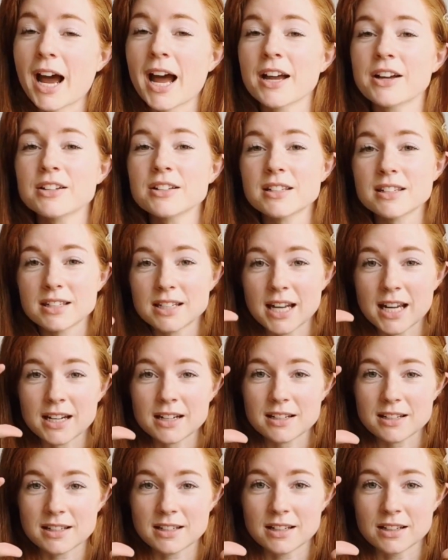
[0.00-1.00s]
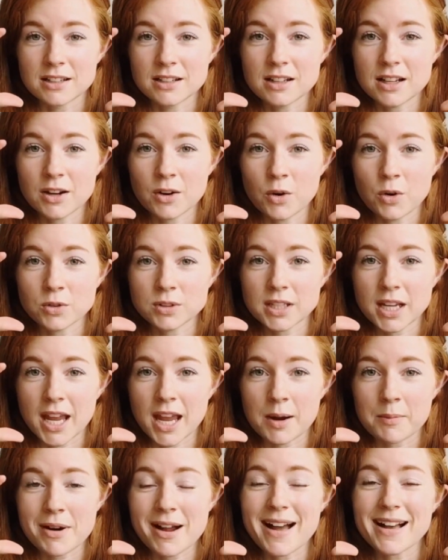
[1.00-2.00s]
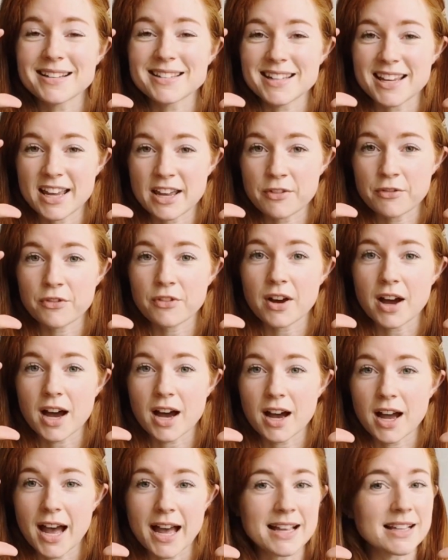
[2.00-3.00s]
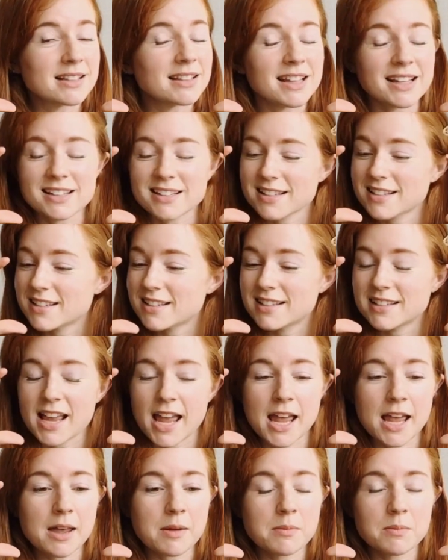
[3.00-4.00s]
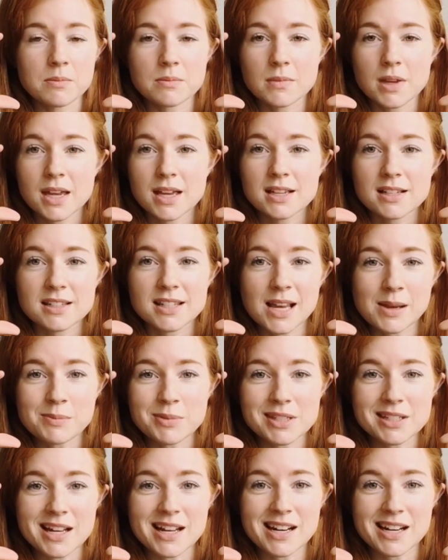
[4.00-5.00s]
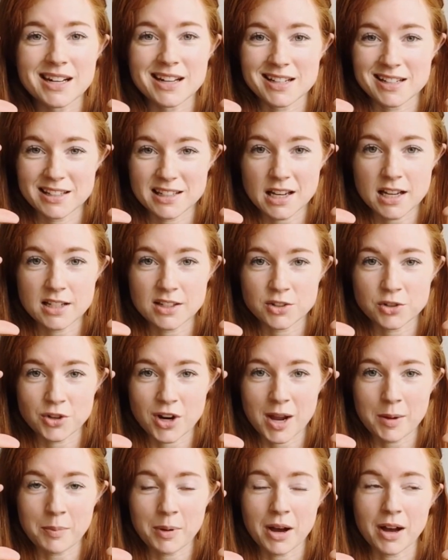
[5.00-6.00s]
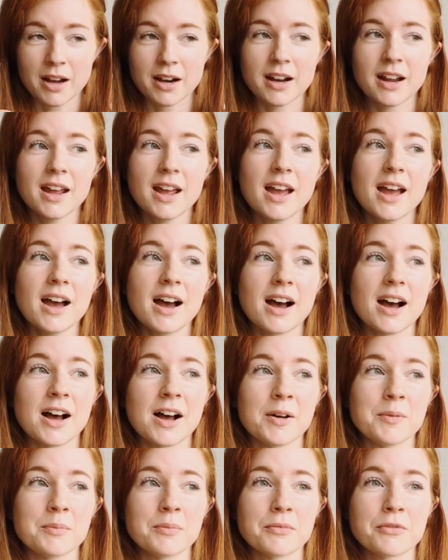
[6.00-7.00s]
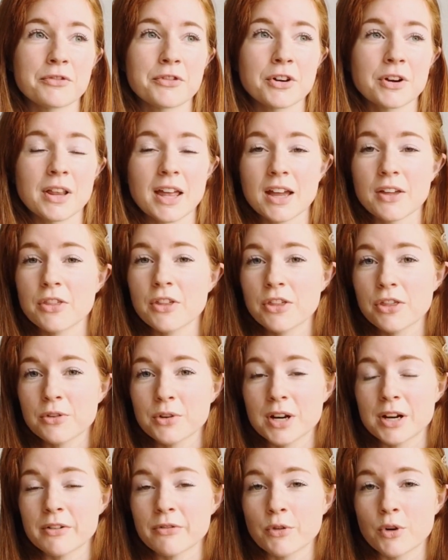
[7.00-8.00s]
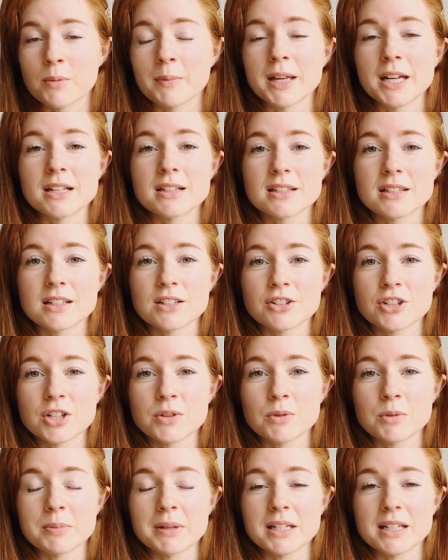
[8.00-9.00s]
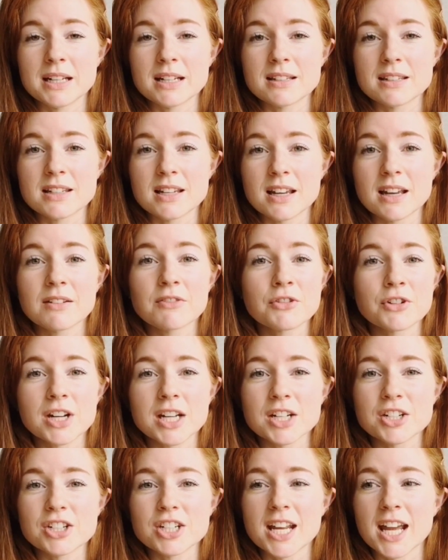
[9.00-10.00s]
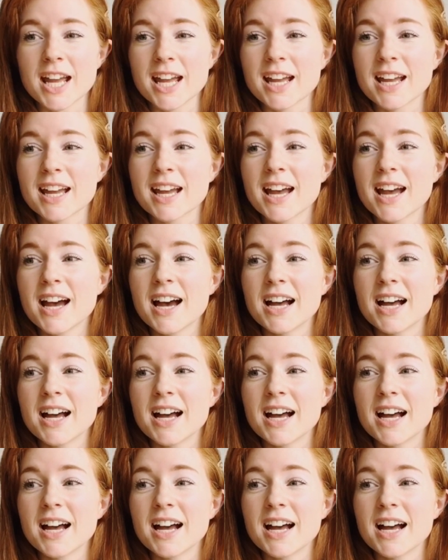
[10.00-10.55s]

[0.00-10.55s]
I could stand still and hold the camera as if at like same steadiness as a tripod for like the 3 to 4 minutes that she would be dancing for each take.